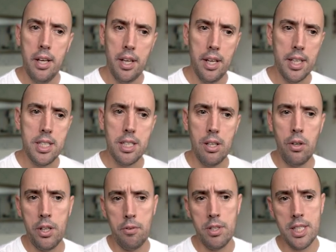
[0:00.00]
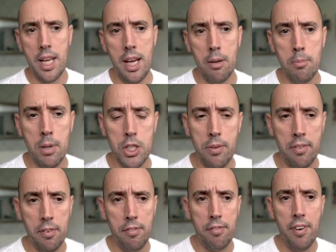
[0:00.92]
Now this slider is how much of
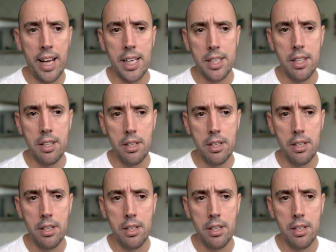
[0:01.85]
an effect